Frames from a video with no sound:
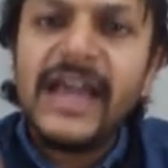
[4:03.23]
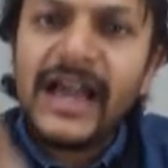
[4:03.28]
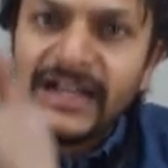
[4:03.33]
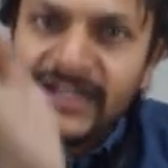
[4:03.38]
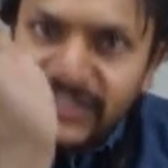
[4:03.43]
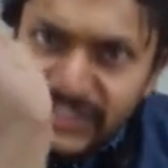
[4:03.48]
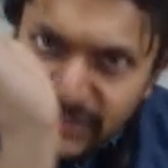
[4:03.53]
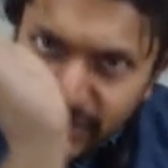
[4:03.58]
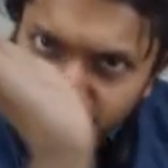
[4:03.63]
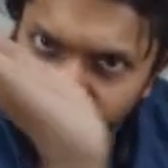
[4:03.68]

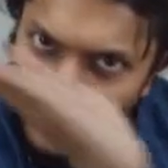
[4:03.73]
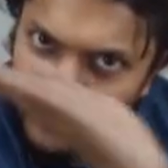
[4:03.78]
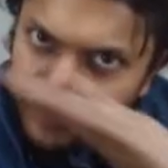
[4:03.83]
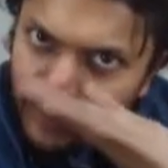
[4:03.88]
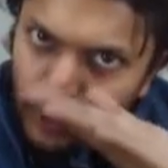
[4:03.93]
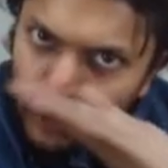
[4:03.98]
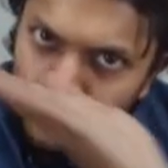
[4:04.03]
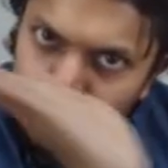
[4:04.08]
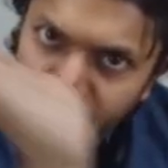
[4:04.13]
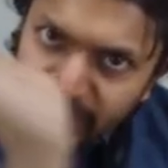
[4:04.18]
axis of the
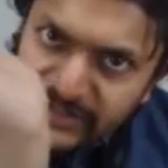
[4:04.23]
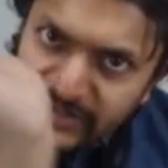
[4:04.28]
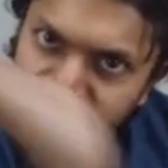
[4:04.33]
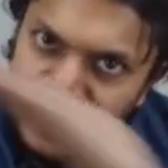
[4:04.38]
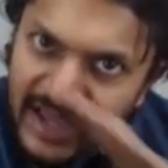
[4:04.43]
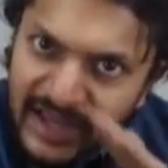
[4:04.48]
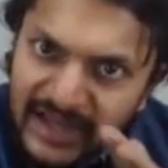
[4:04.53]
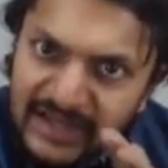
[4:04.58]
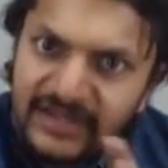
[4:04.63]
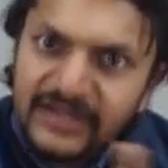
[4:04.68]
polarized
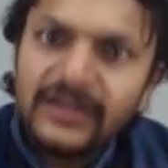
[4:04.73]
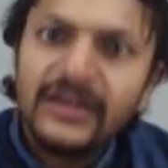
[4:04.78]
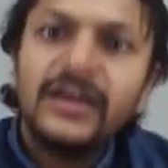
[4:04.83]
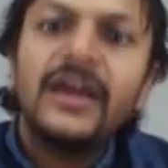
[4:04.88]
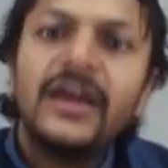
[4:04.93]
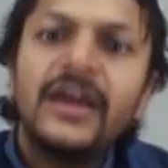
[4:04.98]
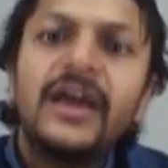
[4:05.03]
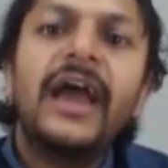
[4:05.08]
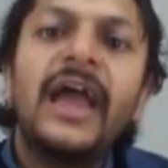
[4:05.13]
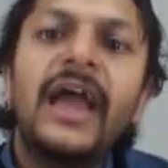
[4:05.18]
light,
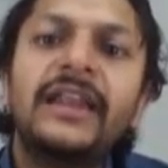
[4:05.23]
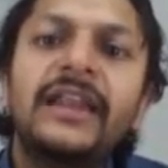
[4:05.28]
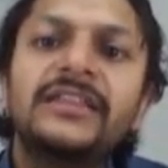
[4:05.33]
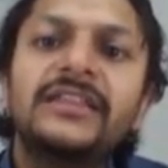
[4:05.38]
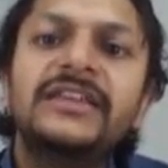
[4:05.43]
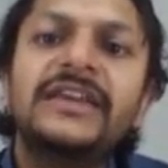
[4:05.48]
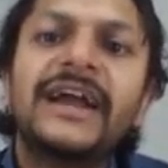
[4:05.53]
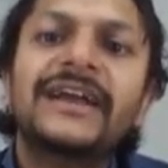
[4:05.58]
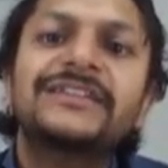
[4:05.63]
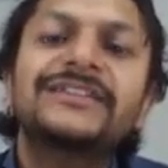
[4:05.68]

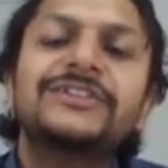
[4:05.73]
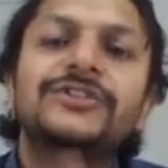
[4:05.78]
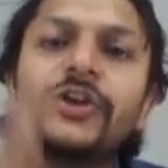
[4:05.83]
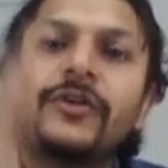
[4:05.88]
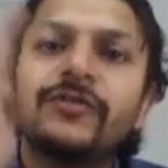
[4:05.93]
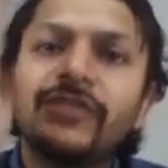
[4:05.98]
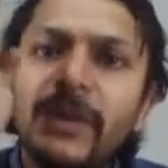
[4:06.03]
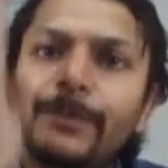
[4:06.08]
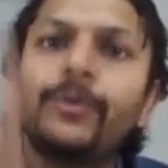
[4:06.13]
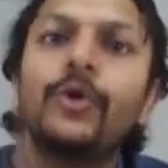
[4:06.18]
and the axis
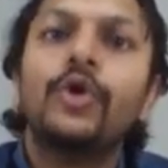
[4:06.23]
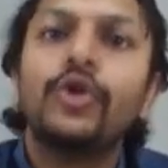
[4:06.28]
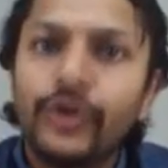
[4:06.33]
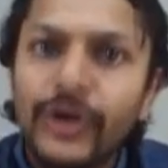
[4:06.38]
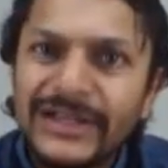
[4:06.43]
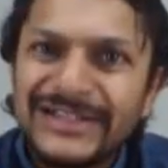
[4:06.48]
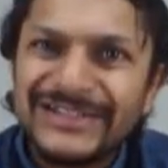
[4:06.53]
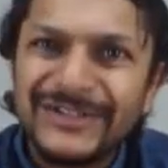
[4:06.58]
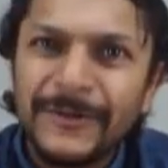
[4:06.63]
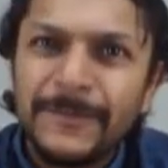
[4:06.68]
of the
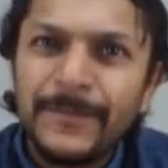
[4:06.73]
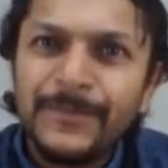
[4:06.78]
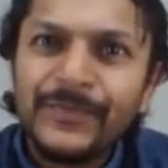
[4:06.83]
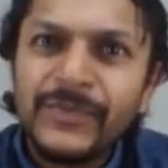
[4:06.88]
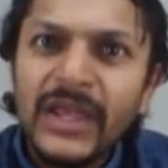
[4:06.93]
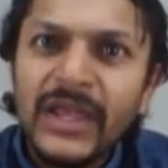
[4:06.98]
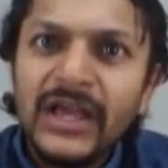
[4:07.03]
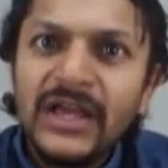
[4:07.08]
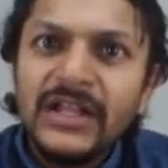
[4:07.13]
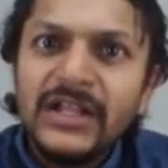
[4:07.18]
polarizer.
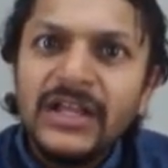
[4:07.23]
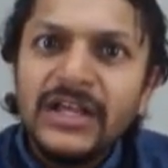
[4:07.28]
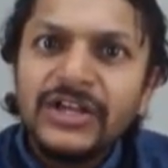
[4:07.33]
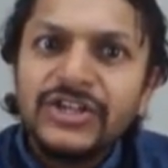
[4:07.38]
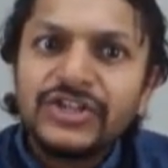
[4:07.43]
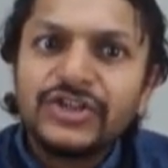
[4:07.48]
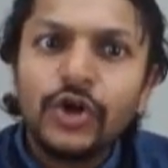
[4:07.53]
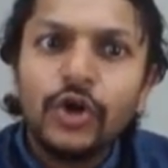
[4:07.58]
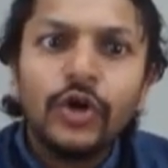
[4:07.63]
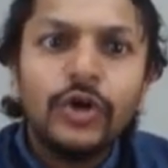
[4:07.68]

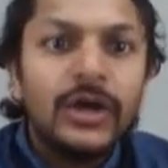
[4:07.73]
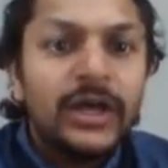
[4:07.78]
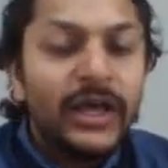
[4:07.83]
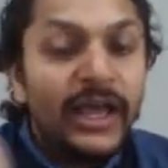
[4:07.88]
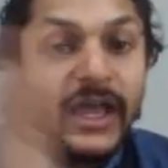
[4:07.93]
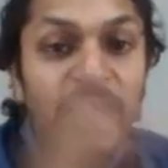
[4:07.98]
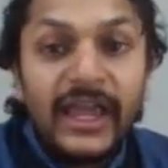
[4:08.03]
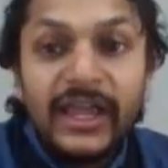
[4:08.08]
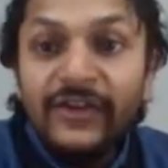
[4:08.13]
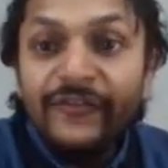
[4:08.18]

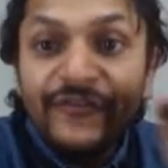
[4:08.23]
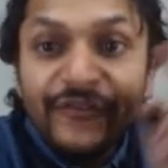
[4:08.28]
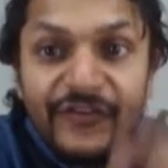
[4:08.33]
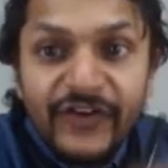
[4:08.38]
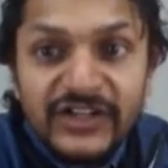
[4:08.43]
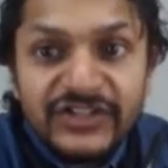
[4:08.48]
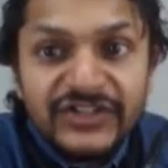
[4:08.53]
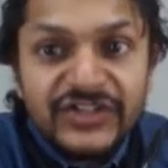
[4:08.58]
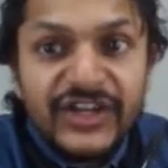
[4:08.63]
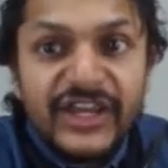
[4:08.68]
So in
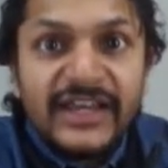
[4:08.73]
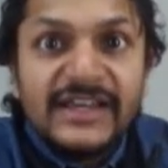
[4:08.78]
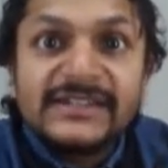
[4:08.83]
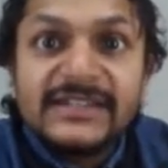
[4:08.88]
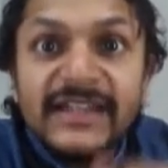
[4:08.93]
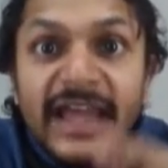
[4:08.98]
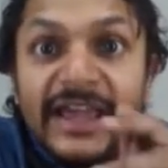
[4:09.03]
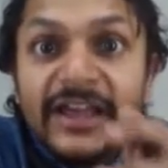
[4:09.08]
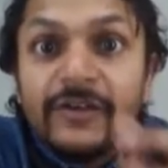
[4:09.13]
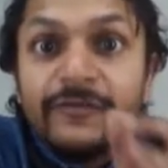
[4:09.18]
first case,
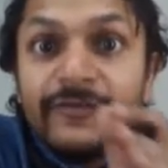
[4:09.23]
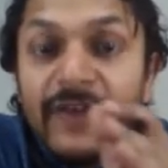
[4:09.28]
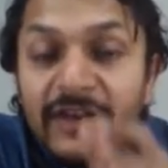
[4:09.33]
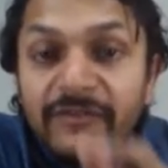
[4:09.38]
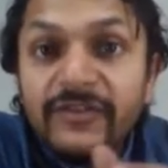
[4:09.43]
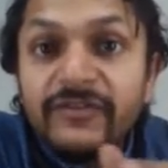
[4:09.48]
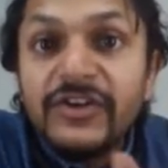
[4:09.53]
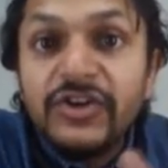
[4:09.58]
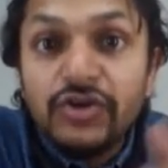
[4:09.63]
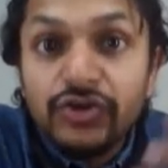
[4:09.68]
like
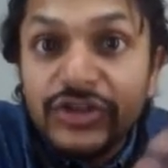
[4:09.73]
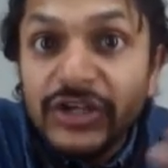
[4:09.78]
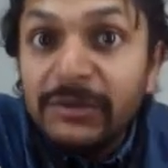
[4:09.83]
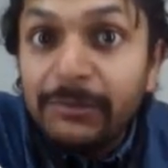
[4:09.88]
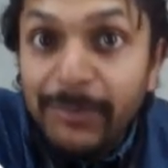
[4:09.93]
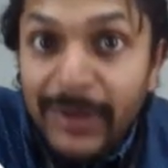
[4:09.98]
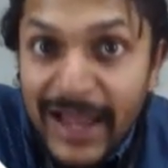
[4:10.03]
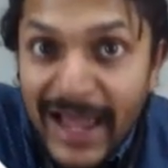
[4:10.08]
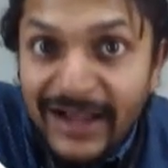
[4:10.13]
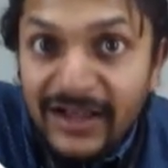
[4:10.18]
when we were
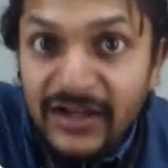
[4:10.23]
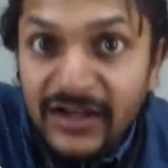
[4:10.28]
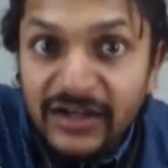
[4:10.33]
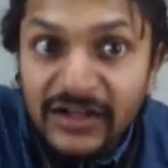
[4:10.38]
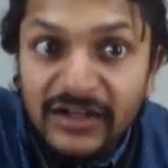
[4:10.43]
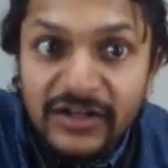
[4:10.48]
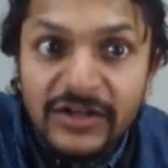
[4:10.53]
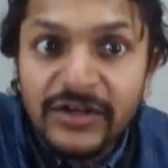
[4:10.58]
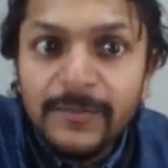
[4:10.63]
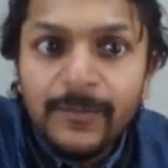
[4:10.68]
using black
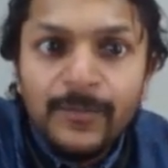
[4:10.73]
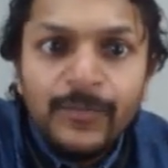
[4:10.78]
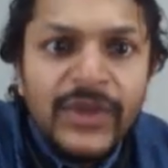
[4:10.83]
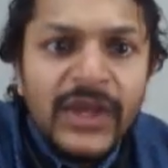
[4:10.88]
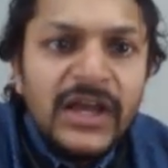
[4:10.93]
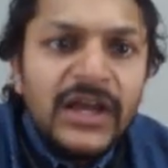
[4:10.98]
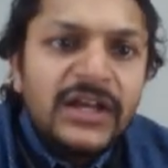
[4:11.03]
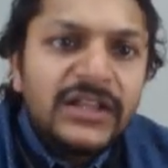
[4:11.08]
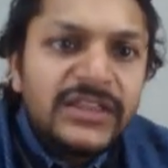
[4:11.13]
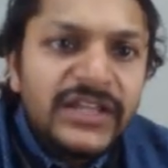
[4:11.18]
color,
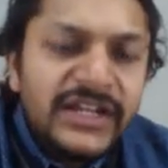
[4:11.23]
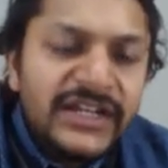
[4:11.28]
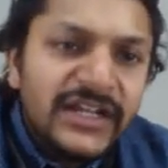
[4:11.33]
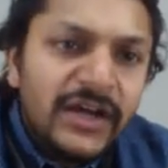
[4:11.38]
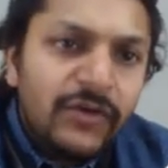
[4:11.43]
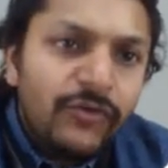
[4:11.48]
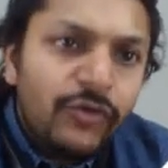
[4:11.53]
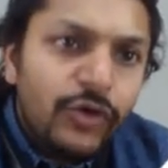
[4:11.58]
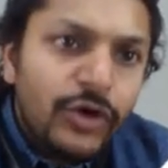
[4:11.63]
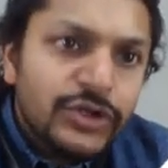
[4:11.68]

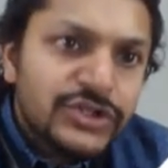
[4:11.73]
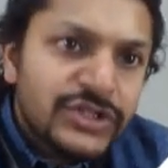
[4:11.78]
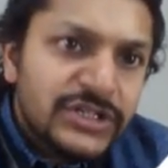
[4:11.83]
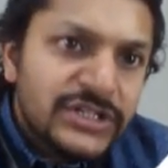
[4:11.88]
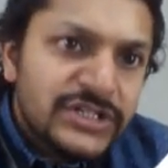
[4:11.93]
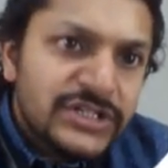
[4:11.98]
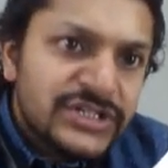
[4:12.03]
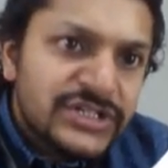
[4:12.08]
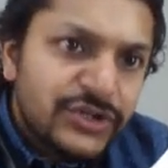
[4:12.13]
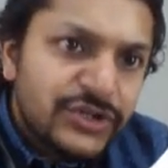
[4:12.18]
theta
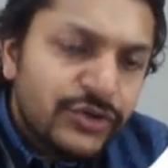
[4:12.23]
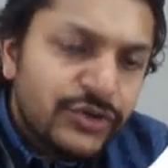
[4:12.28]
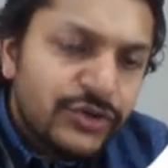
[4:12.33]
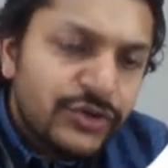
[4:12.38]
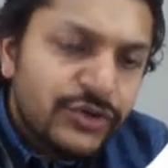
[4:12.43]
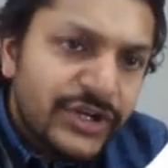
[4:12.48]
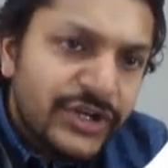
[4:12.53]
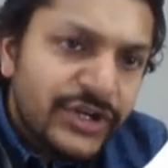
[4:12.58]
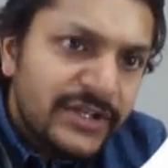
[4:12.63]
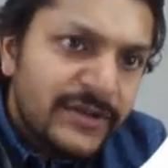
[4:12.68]
was 0
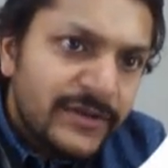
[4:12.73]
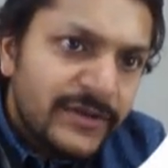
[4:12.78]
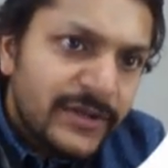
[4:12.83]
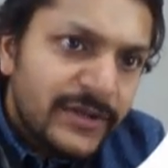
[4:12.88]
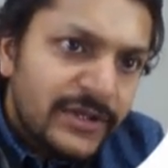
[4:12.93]
degree.